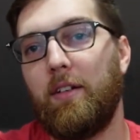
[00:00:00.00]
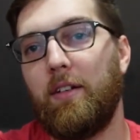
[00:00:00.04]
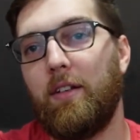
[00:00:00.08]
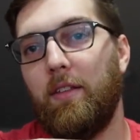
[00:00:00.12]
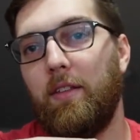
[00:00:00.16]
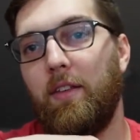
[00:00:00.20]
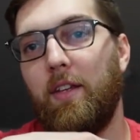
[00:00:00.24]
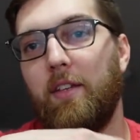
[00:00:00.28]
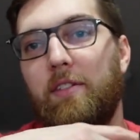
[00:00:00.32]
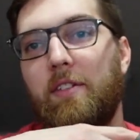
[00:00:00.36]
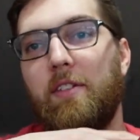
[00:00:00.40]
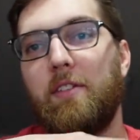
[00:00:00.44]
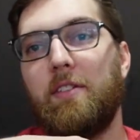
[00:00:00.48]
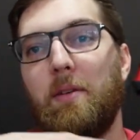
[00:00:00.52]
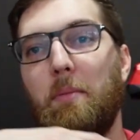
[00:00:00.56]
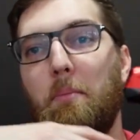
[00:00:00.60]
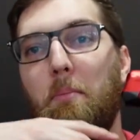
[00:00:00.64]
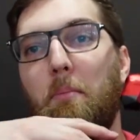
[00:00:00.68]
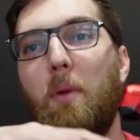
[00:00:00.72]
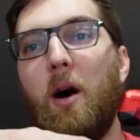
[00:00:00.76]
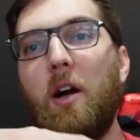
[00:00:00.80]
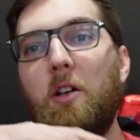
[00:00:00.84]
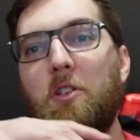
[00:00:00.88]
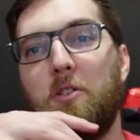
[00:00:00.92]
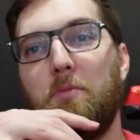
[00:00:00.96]
this is a
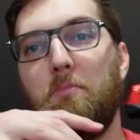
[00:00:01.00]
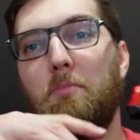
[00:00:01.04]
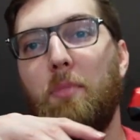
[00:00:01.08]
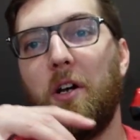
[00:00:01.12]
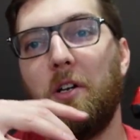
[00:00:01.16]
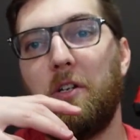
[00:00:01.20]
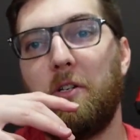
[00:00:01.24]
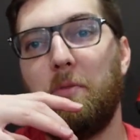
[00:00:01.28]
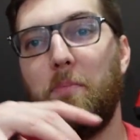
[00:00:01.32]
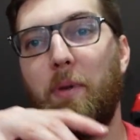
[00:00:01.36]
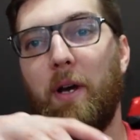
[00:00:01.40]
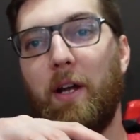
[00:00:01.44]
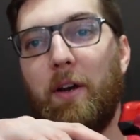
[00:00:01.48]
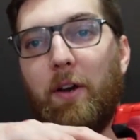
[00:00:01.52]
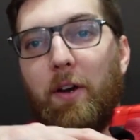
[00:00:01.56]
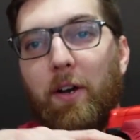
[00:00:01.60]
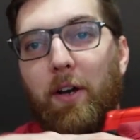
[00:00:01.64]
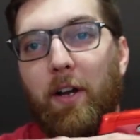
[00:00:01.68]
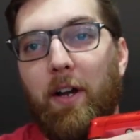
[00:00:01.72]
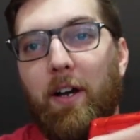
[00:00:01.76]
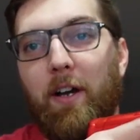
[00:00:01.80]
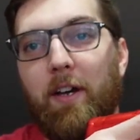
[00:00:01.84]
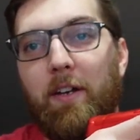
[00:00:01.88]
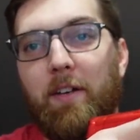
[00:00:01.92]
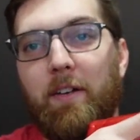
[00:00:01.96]
much, much better
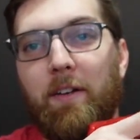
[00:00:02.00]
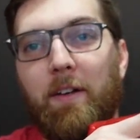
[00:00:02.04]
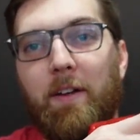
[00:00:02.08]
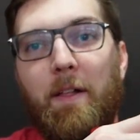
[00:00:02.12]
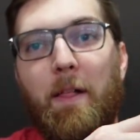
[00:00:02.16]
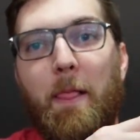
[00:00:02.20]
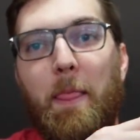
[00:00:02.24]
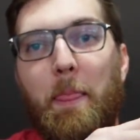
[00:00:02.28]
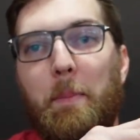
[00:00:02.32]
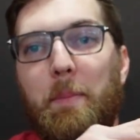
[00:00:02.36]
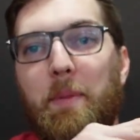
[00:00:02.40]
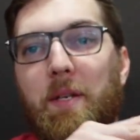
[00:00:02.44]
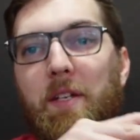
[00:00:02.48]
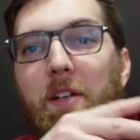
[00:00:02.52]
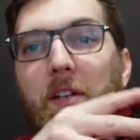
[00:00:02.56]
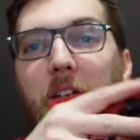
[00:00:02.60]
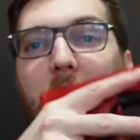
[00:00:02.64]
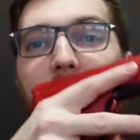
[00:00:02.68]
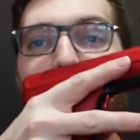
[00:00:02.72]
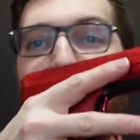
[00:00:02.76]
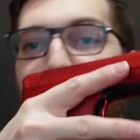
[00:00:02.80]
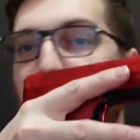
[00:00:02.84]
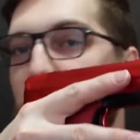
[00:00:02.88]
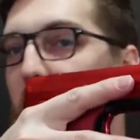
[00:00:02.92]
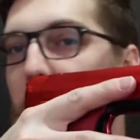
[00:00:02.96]
gun
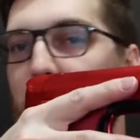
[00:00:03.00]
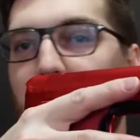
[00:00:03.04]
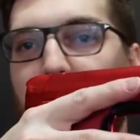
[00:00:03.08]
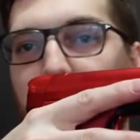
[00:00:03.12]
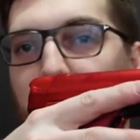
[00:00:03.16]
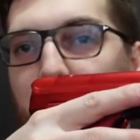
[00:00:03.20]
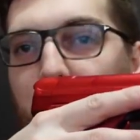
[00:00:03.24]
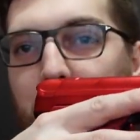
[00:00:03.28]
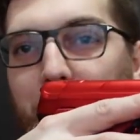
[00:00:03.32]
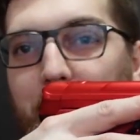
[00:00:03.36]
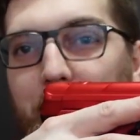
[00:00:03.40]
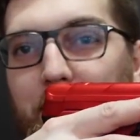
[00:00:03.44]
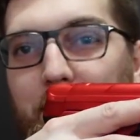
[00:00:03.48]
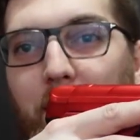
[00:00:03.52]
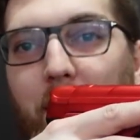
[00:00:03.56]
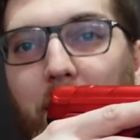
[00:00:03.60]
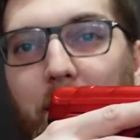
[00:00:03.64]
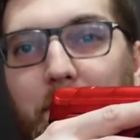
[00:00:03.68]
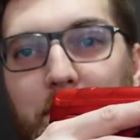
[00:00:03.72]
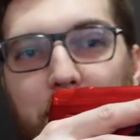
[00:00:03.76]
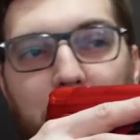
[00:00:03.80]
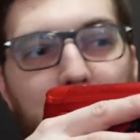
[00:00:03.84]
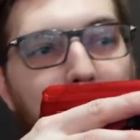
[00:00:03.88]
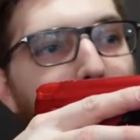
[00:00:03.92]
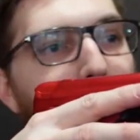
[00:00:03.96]
because just the
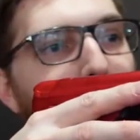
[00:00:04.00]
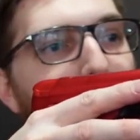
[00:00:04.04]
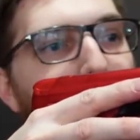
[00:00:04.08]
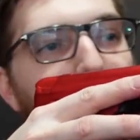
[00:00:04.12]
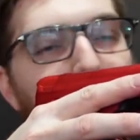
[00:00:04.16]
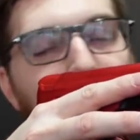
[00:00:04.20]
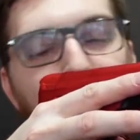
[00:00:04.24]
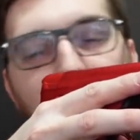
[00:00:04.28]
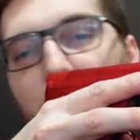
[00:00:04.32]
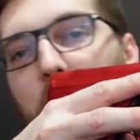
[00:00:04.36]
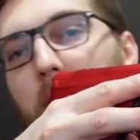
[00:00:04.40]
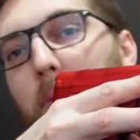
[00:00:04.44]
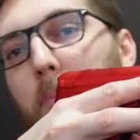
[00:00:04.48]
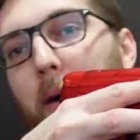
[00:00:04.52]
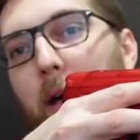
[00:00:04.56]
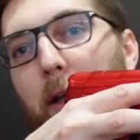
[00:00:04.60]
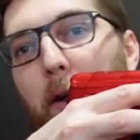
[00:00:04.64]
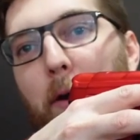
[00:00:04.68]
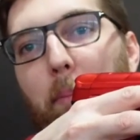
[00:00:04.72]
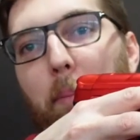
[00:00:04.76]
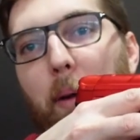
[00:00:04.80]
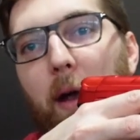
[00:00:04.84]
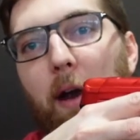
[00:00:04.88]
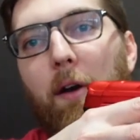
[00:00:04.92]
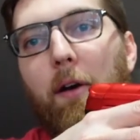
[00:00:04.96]
soft tip bolt and the
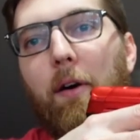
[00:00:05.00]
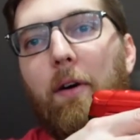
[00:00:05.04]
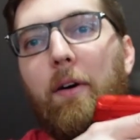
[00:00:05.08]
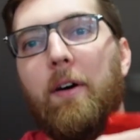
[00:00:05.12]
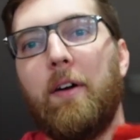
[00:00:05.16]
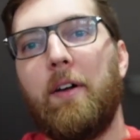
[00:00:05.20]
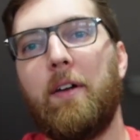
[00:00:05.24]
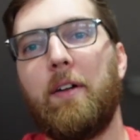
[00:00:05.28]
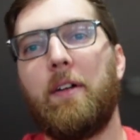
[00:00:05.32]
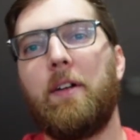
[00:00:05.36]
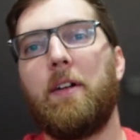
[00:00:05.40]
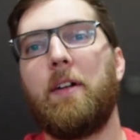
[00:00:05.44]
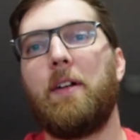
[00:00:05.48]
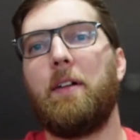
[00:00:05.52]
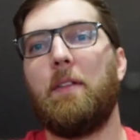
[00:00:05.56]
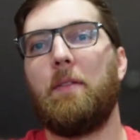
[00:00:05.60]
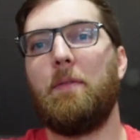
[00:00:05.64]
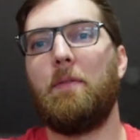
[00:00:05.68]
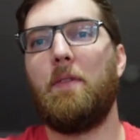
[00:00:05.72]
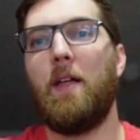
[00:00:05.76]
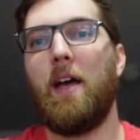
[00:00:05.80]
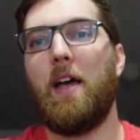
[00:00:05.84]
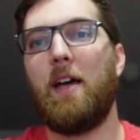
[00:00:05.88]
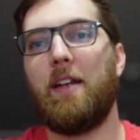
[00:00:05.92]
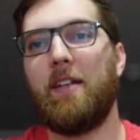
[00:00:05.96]
better barrel.
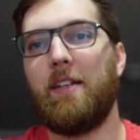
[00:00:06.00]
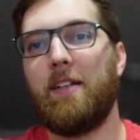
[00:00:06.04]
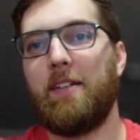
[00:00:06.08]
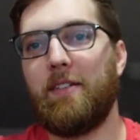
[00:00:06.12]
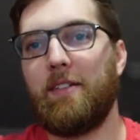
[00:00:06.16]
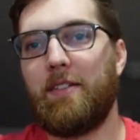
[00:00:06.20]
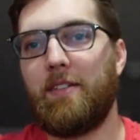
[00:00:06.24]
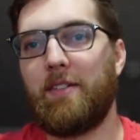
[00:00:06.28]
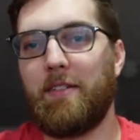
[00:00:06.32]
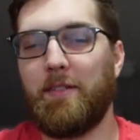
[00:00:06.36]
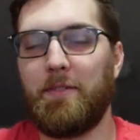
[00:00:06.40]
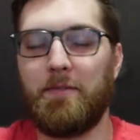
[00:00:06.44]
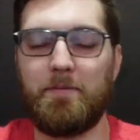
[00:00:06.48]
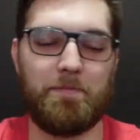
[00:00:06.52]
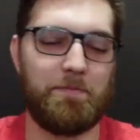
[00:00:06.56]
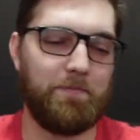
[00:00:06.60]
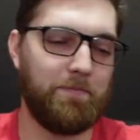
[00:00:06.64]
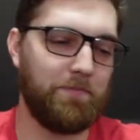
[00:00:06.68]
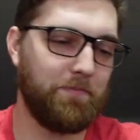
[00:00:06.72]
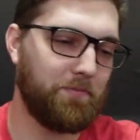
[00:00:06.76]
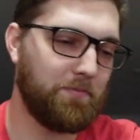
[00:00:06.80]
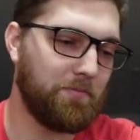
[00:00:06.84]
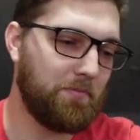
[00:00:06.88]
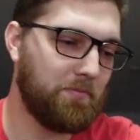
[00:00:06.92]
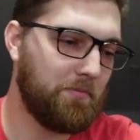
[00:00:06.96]
That is
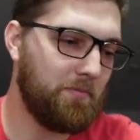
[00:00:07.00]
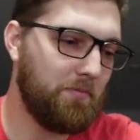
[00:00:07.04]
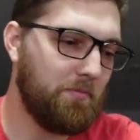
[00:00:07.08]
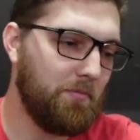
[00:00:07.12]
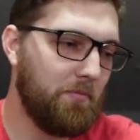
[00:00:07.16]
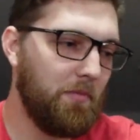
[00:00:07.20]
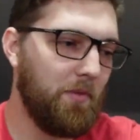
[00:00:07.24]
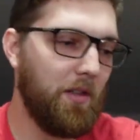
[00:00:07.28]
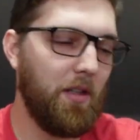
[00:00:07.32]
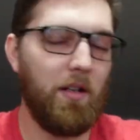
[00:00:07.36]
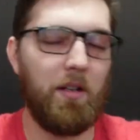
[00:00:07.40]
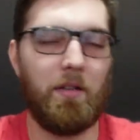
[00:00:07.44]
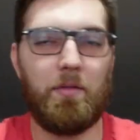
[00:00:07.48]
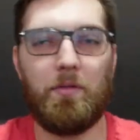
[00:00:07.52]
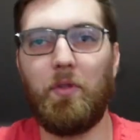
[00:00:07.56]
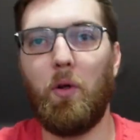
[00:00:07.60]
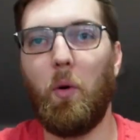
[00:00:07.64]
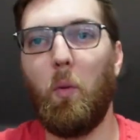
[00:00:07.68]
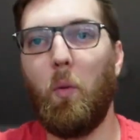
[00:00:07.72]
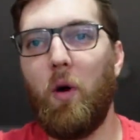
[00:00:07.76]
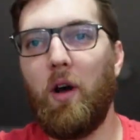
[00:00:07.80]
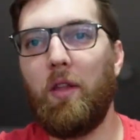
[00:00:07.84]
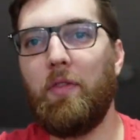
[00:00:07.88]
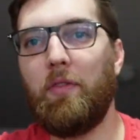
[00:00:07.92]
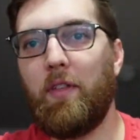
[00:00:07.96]
the
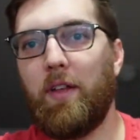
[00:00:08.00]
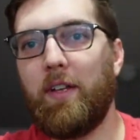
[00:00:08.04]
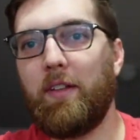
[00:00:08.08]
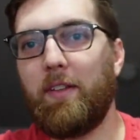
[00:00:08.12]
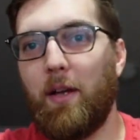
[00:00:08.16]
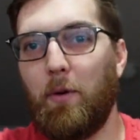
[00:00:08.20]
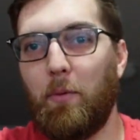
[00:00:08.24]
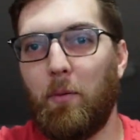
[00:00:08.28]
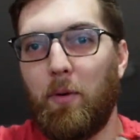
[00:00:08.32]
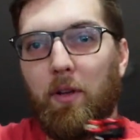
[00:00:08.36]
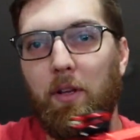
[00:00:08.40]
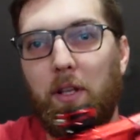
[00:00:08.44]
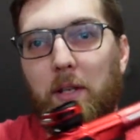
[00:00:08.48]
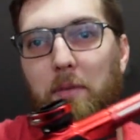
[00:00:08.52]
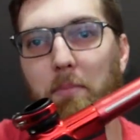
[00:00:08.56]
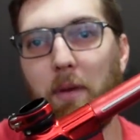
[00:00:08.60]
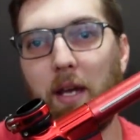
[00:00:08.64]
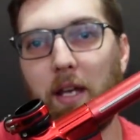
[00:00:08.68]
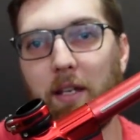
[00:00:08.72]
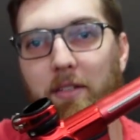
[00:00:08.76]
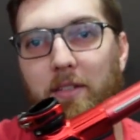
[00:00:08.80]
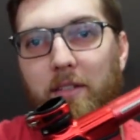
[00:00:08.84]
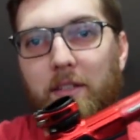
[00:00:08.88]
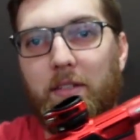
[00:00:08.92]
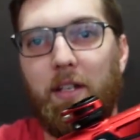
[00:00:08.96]
one thing that really
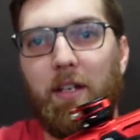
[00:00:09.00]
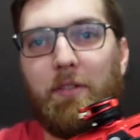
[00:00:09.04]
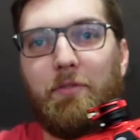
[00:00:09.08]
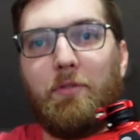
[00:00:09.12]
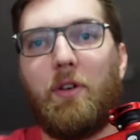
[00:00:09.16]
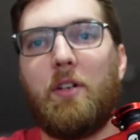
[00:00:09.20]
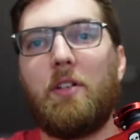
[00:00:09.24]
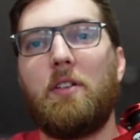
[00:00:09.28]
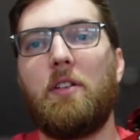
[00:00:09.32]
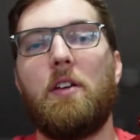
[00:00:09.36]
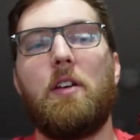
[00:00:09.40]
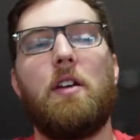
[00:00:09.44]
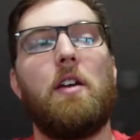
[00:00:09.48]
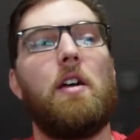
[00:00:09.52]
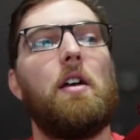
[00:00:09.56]
makes it different.